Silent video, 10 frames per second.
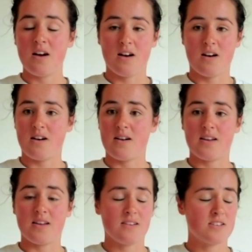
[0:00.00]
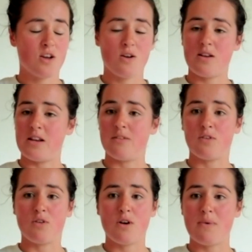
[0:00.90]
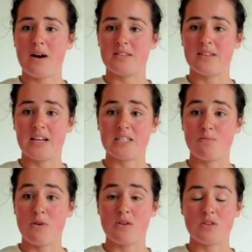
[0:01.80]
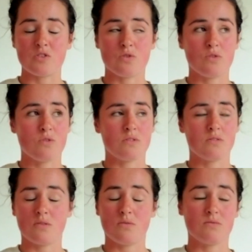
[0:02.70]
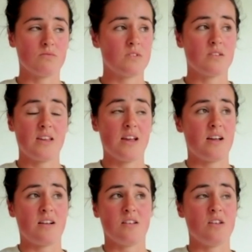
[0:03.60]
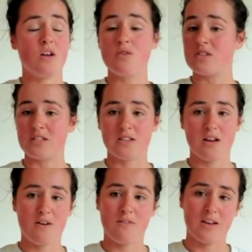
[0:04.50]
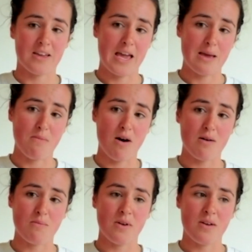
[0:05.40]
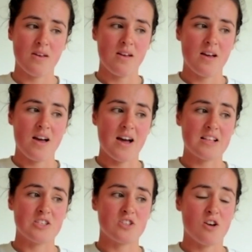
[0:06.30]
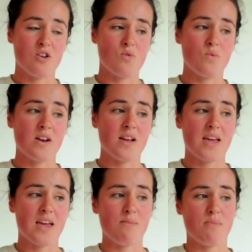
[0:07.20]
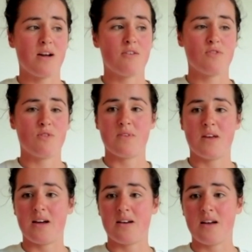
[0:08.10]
I totally forgot about that experience, or yeah, loads of stuff that came up. And so when I came back from that